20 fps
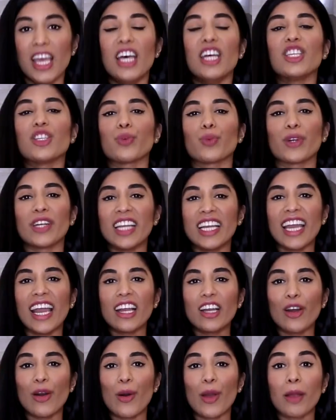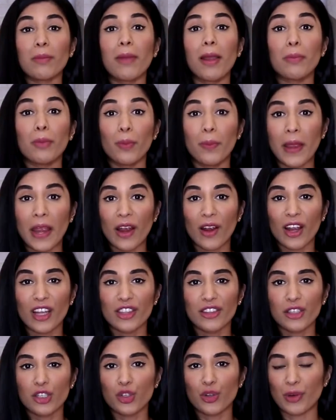So we're gonna get going by
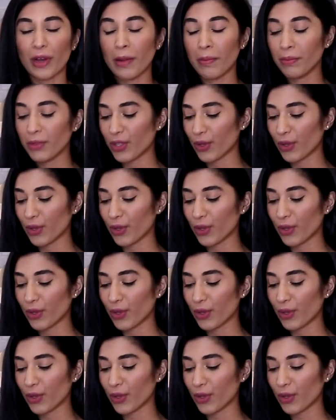preparing the shrimp.